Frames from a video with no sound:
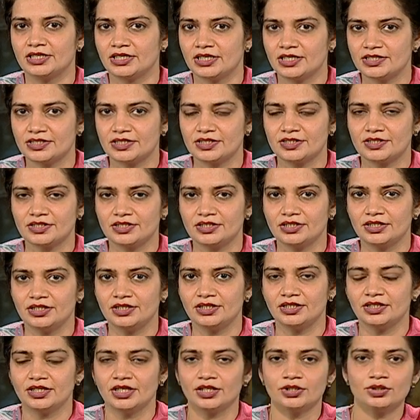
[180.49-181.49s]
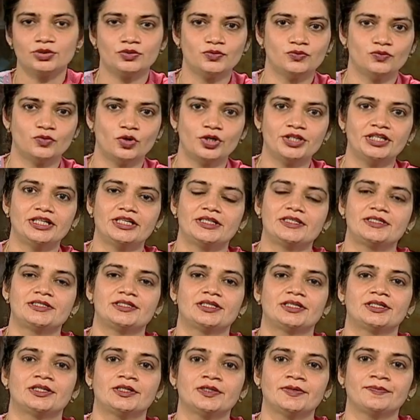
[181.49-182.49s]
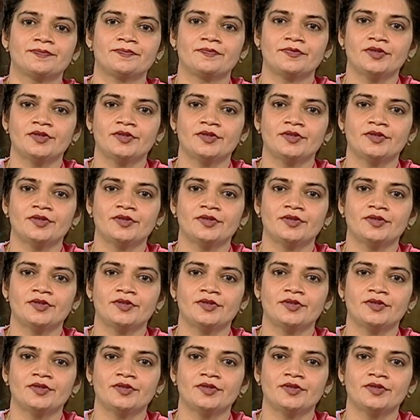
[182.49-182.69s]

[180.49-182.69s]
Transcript: necessary and to what extent,